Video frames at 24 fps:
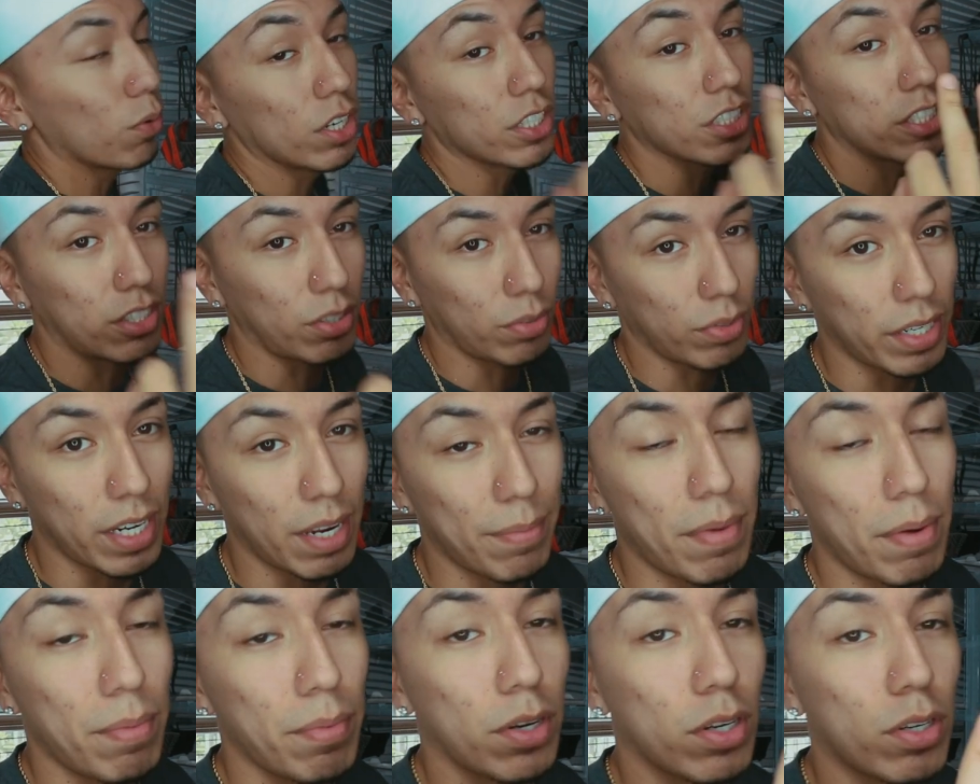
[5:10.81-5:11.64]
was three. I
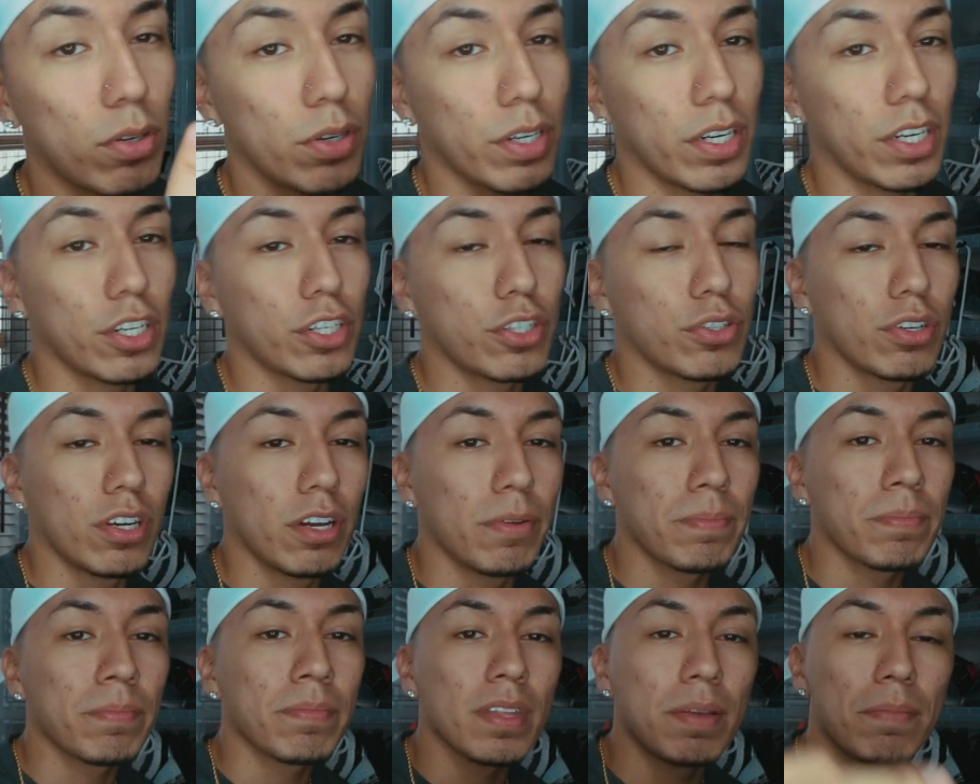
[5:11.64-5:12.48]
remember going on a
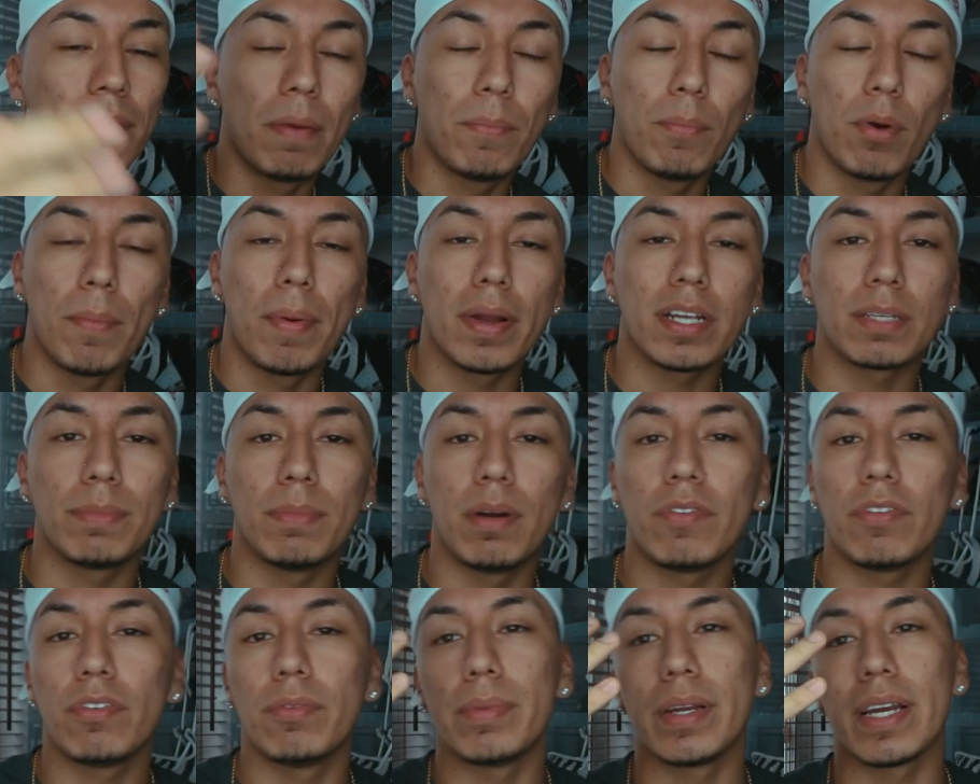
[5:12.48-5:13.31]
trip. My boy picked them
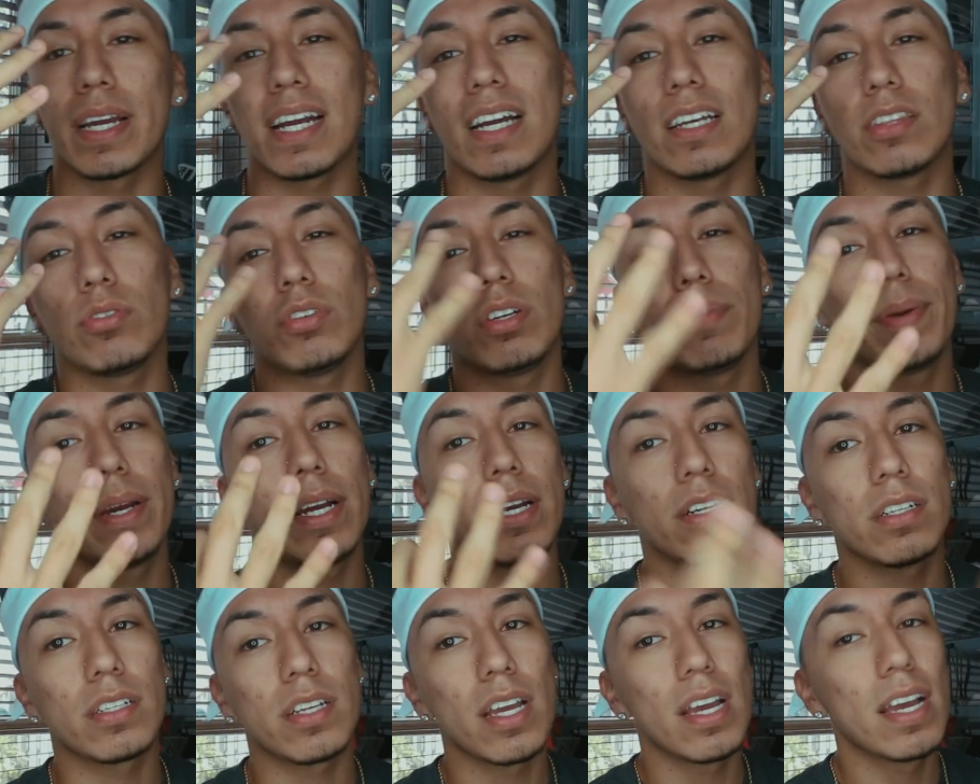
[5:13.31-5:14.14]
up for me. I got three
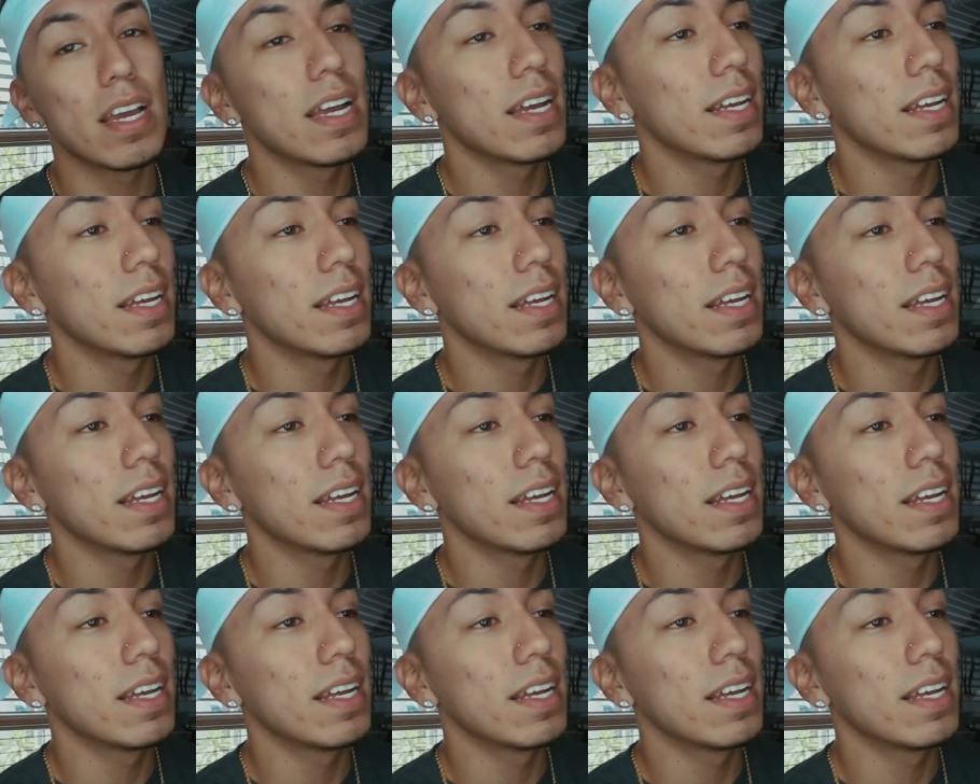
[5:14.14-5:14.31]
pairs.